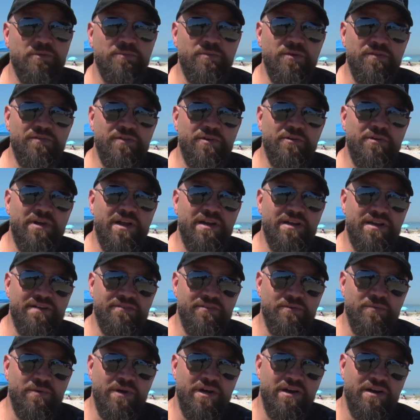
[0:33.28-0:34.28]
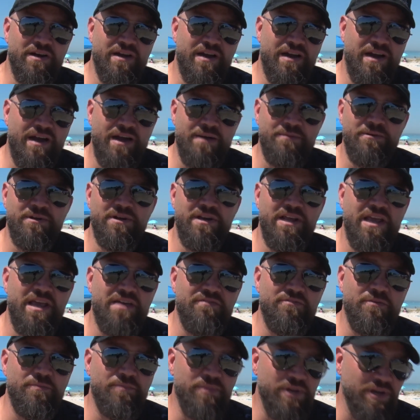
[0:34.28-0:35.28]
are moving around everywhere. I'm going to
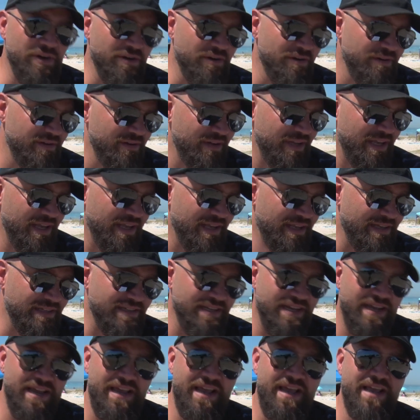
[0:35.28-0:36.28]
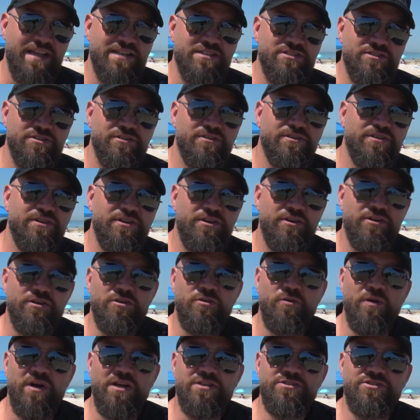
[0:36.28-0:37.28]
have a beer and answer your
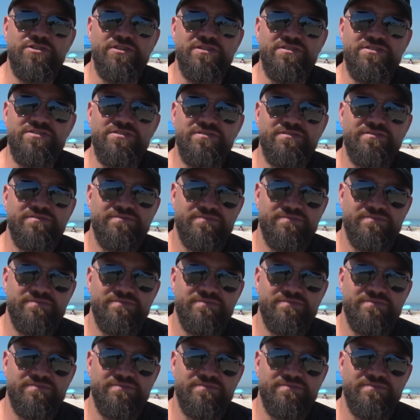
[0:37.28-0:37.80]
questions.